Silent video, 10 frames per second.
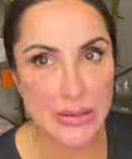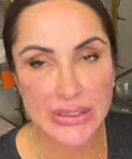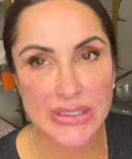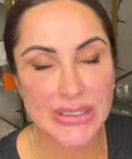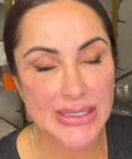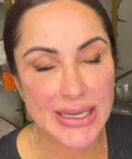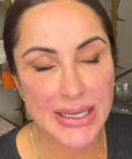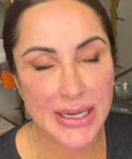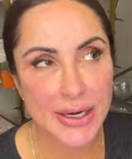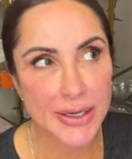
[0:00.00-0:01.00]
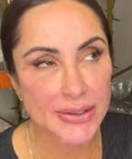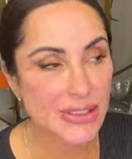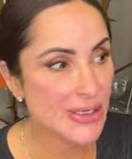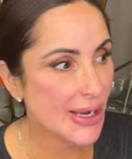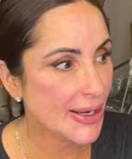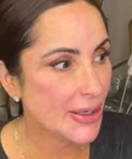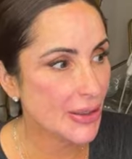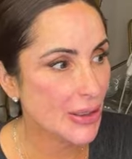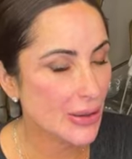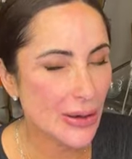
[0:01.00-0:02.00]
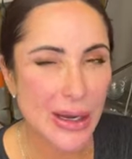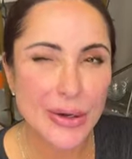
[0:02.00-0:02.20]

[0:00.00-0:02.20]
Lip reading: Skincare tonight, I'll